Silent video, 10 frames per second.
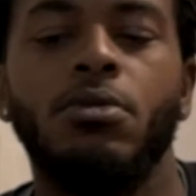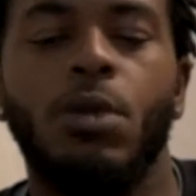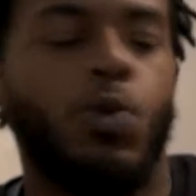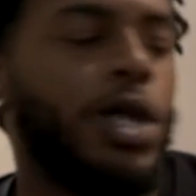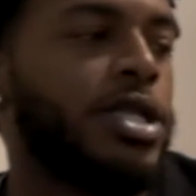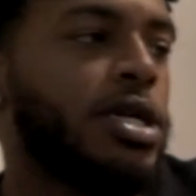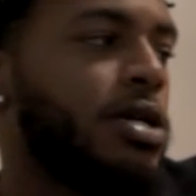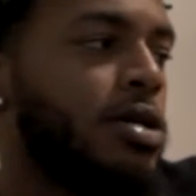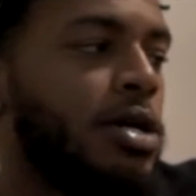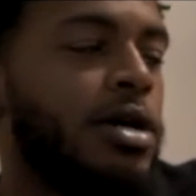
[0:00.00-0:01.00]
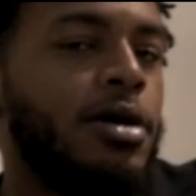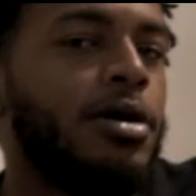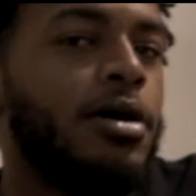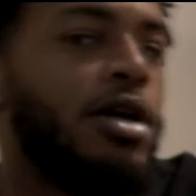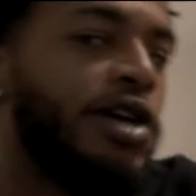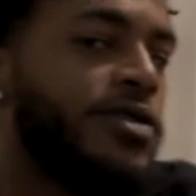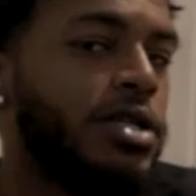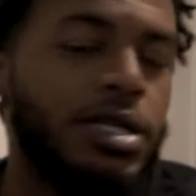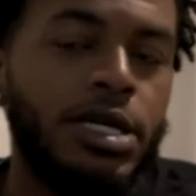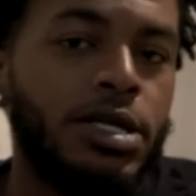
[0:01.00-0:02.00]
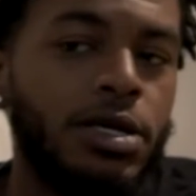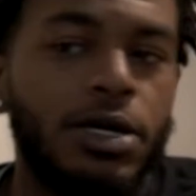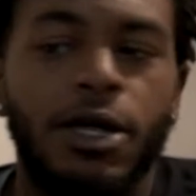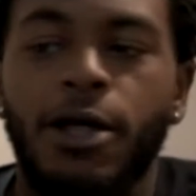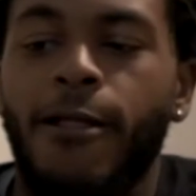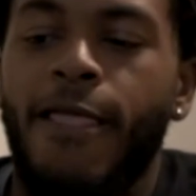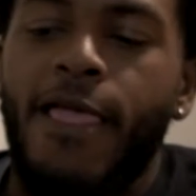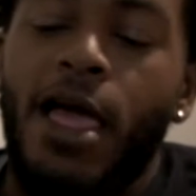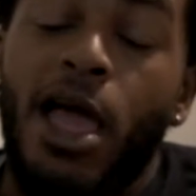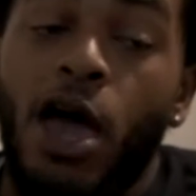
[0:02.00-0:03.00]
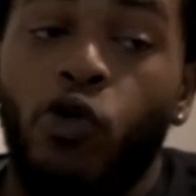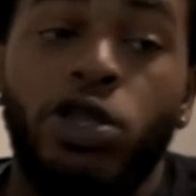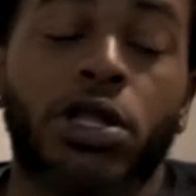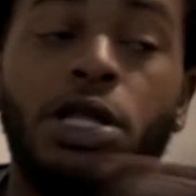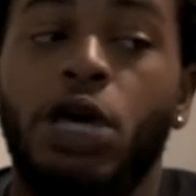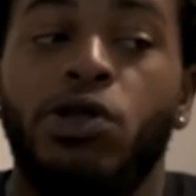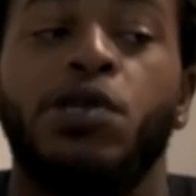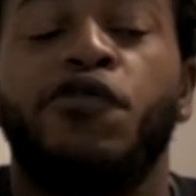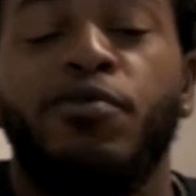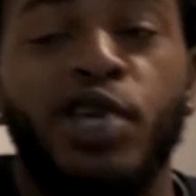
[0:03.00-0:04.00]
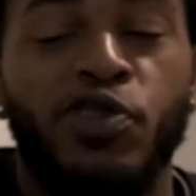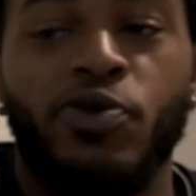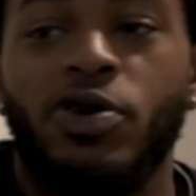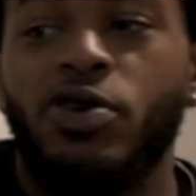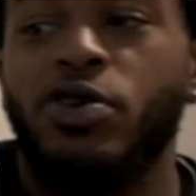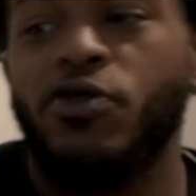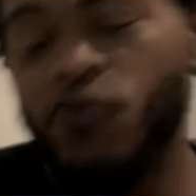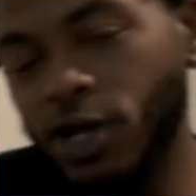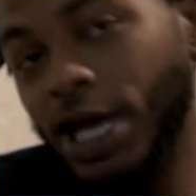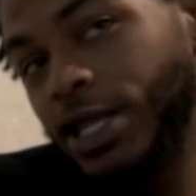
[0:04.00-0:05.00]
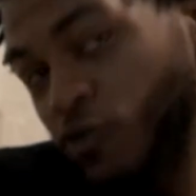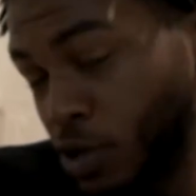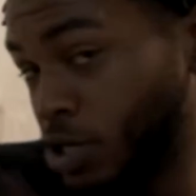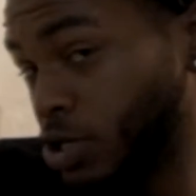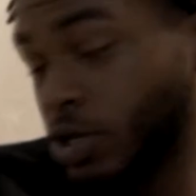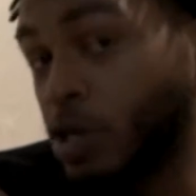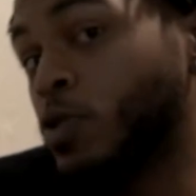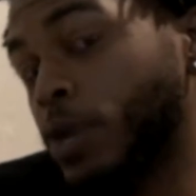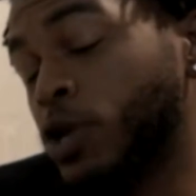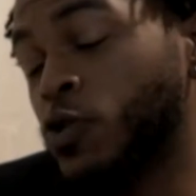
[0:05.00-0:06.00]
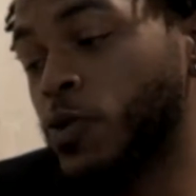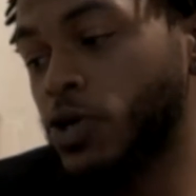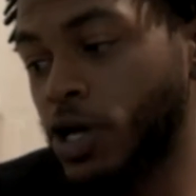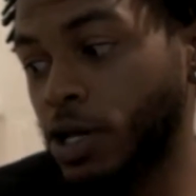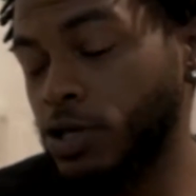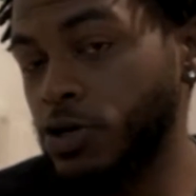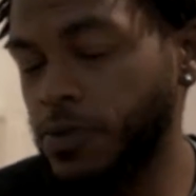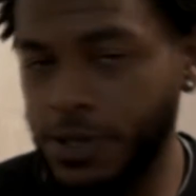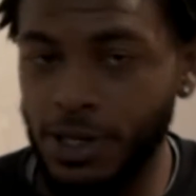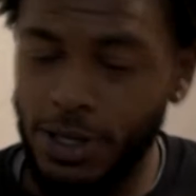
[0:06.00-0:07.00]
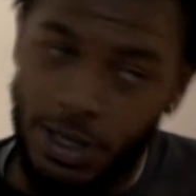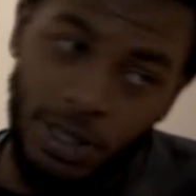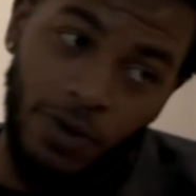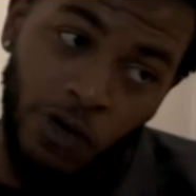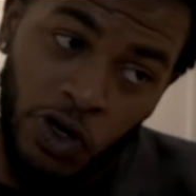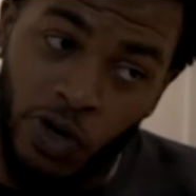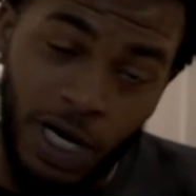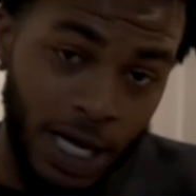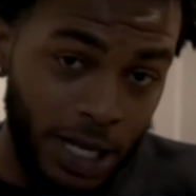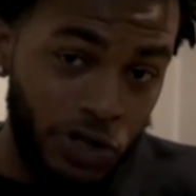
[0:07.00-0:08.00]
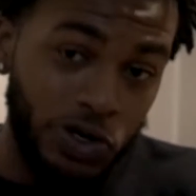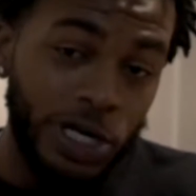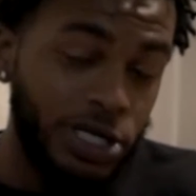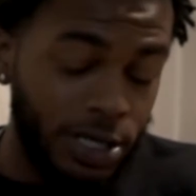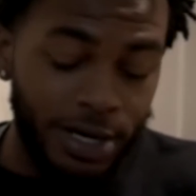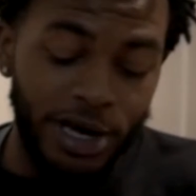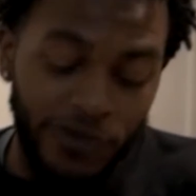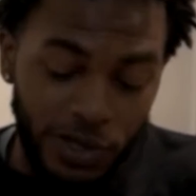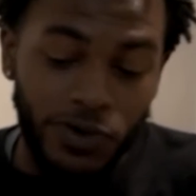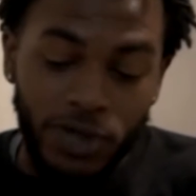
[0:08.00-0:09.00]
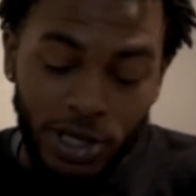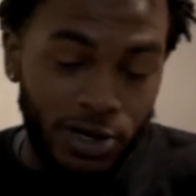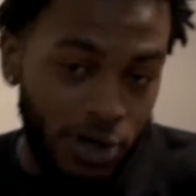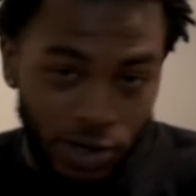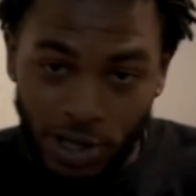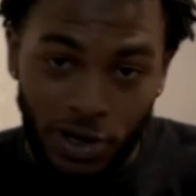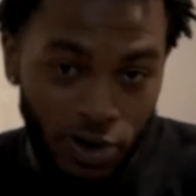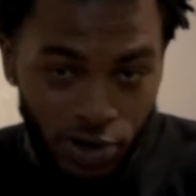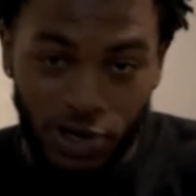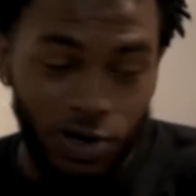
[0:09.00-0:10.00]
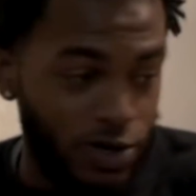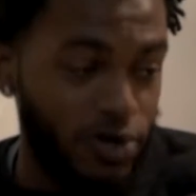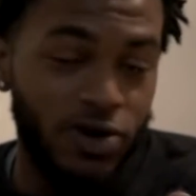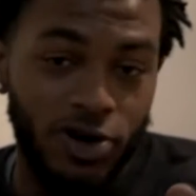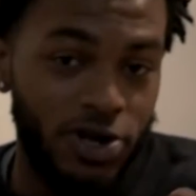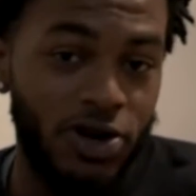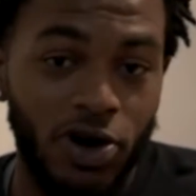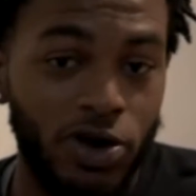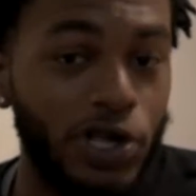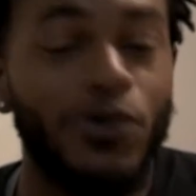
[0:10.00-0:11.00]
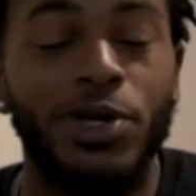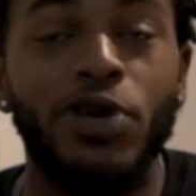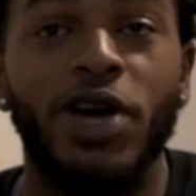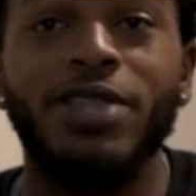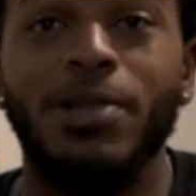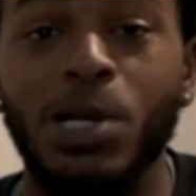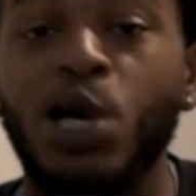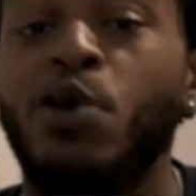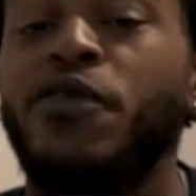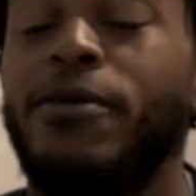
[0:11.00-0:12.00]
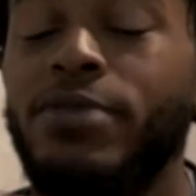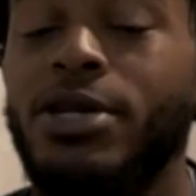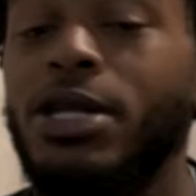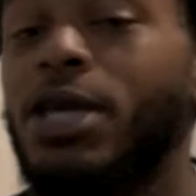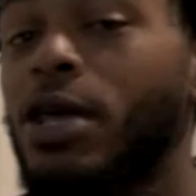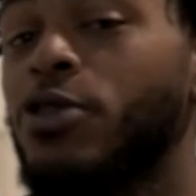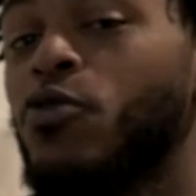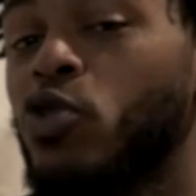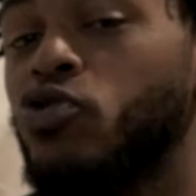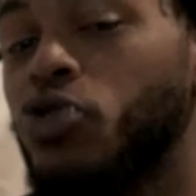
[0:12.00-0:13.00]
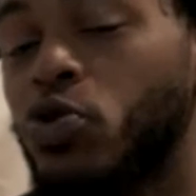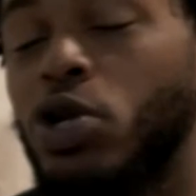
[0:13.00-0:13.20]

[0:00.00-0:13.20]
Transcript: when I say everything together, originally I was there for baseball. Realized I really should have took the basketball scholarship because when you're in college, you do that shit every single day, all day, all day, all day, all day, all day. You really gonna have to love and be dedicated to what you're doing